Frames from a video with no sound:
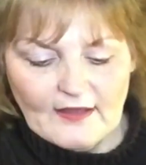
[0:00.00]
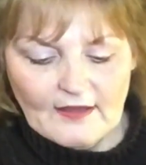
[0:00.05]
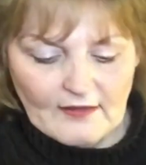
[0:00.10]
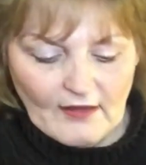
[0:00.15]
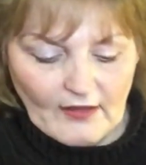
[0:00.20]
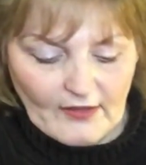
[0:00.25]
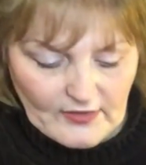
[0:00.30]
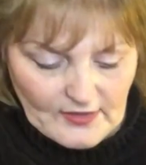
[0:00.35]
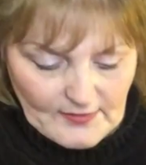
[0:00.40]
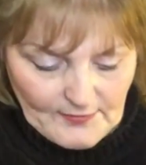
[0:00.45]

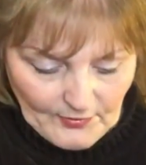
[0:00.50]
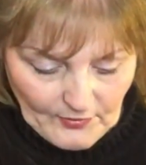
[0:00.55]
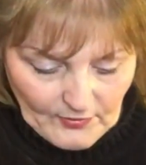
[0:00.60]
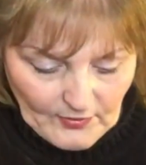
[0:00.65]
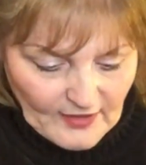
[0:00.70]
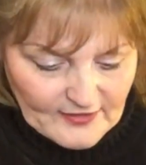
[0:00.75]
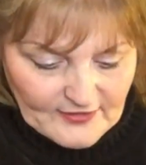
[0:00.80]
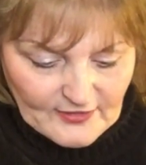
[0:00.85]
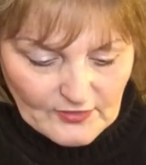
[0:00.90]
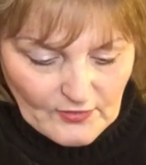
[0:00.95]
I only bought,
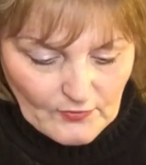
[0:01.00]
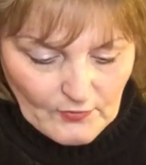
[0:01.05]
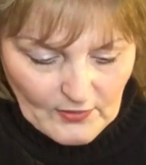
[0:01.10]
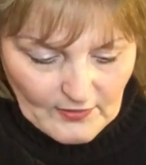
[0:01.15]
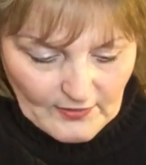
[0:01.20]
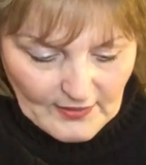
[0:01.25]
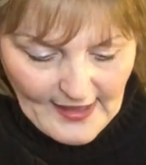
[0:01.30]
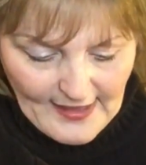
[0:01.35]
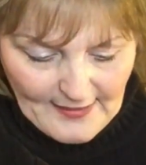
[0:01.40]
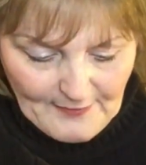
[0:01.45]
I don't know
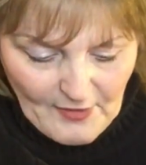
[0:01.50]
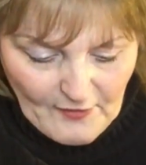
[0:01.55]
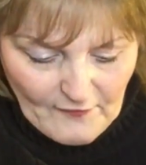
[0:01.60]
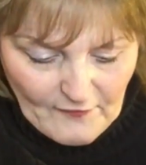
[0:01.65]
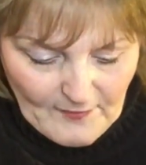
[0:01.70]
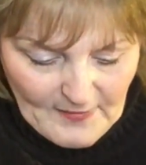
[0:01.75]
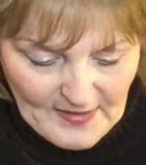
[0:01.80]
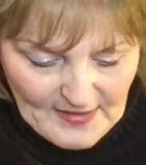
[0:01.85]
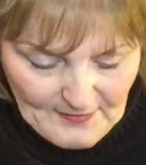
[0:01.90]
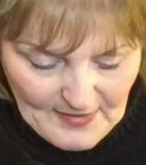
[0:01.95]
what came
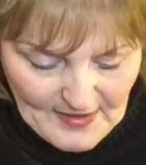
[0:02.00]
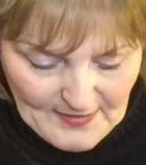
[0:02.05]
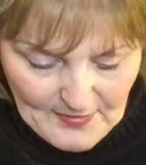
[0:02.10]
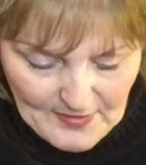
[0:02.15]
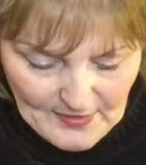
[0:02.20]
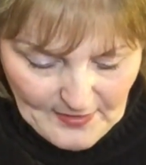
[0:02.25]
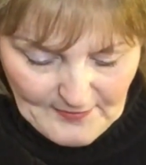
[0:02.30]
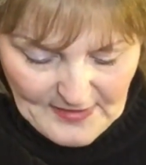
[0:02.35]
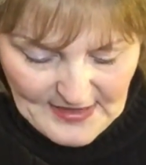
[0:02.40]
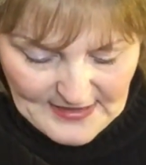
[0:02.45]
over me. Maybe
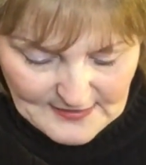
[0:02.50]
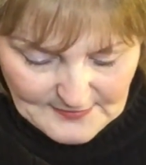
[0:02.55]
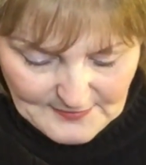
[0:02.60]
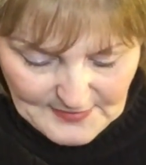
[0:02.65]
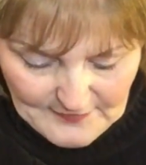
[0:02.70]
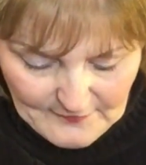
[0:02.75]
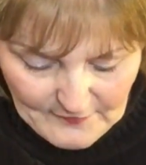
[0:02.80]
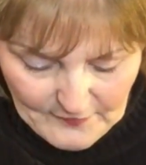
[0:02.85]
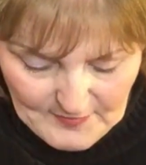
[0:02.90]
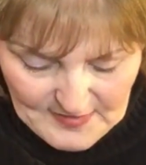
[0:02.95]
I made a
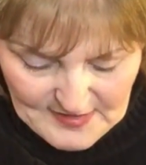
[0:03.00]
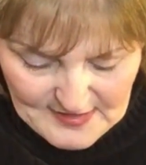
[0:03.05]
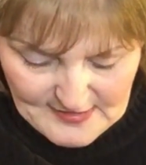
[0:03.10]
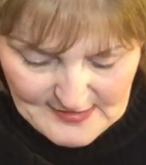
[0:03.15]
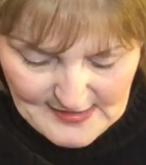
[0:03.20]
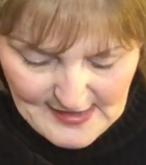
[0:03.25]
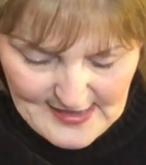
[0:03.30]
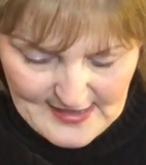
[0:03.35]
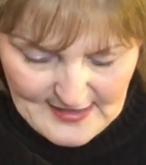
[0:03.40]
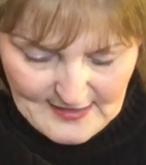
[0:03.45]
bit of a
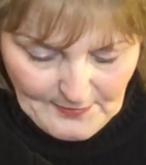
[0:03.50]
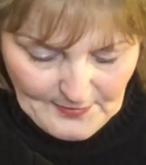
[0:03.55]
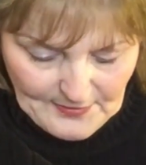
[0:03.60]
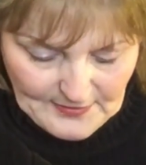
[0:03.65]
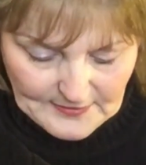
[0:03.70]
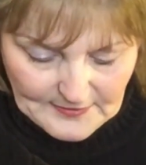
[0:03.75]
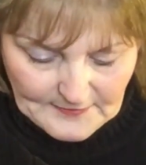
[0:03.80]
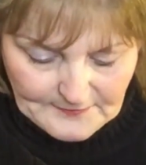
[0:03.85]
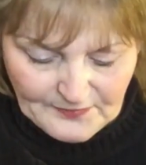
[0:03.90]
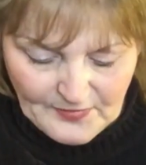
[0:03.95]
mistake,
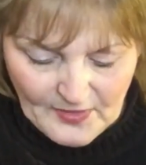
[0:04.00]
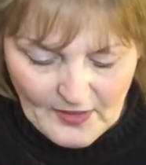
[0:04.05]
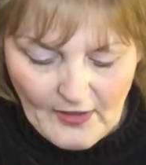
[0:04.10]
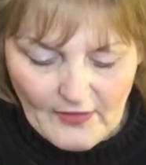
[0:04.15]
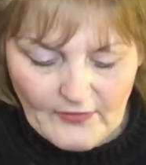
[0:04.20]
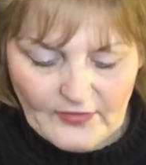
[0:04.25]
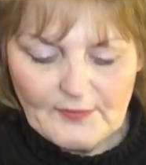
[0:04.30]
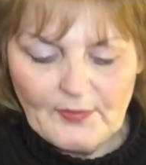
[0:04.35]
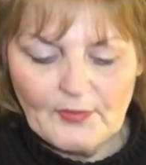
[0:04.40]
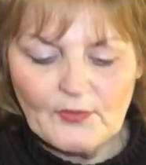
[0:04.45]
but
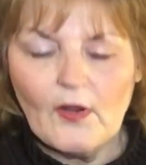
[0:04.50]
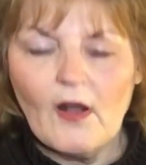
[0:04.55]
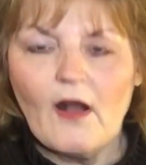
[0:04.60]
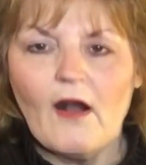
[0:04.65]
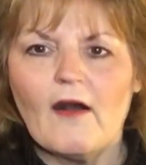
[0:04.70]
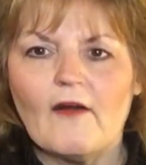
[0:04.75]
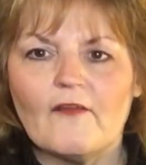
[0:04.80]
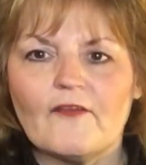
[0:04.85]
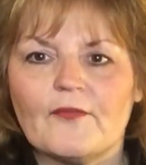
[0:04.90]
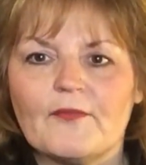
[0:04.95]
I only bought
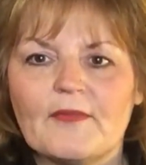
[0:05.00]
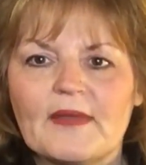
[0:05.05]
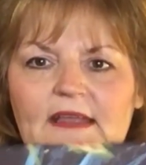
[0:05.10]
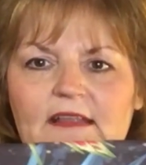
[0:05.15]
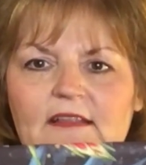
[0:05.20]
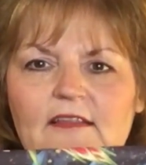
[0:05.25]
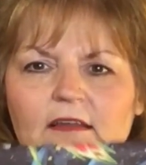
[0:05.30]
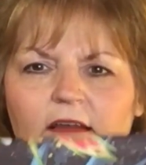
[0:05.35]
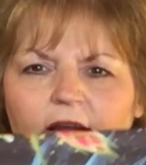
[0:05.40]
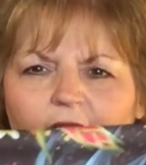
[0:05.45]
half a
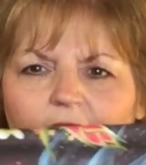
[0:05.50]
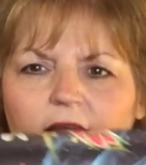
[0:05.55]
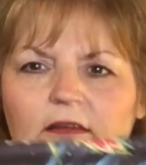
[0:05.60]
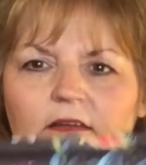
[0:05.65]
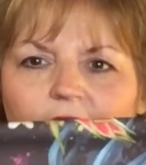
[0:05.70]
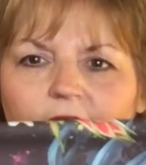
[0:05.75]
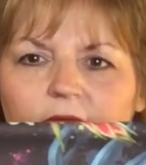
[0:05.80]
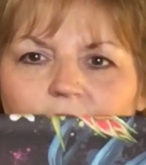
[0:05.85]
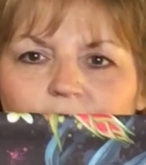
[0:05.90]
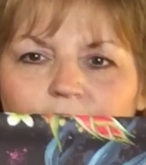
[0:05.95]
metre and
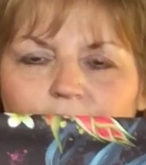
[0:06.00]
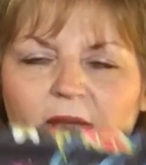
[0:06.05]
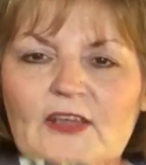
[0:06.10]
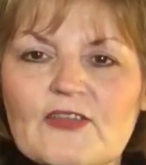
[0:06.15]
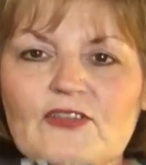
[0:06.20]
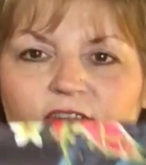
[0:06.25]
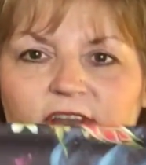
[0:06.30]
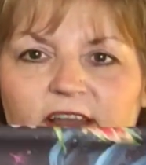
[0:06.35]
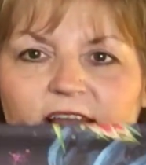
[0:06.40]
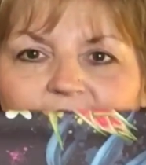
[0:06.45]
I
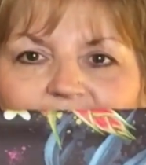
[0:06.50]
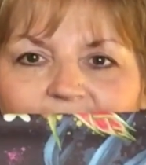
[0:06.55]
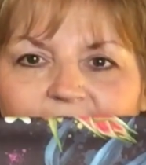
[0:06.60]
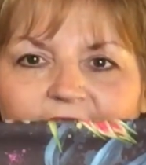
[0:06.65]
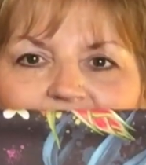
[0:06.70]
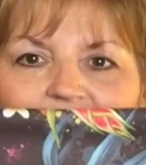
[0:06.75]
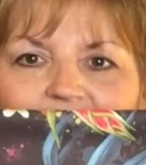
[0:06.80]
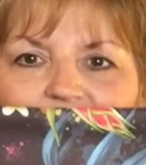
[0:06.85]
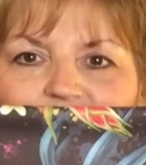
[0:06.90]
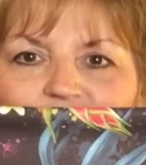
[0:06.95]
measured it and
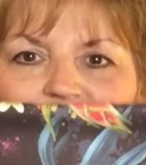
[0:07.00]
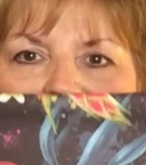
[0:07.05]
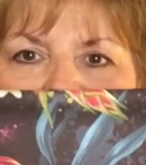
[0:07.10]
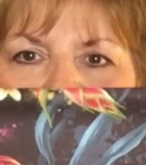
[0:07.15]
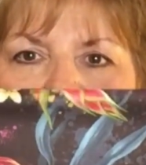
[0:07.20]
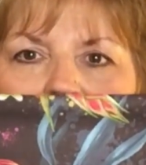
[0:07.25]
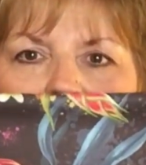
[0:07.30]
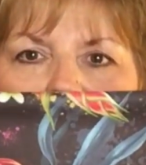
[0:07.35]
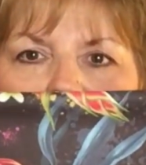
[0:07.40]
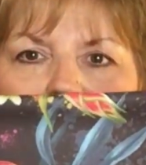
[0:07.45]
it is
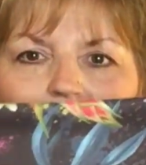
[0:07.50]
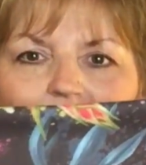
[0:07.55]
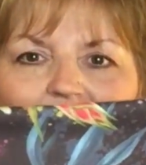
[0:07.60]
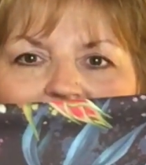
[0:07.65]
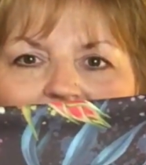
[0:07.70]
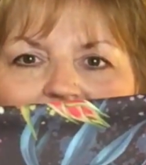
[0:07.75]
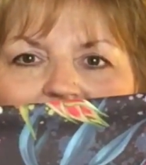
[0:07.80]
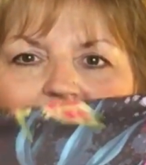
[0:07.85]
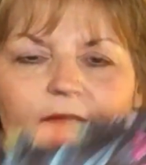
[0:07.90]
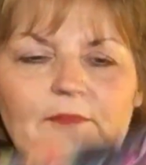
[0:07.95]
just half a
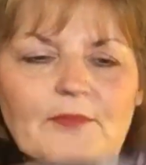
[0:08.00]
metre.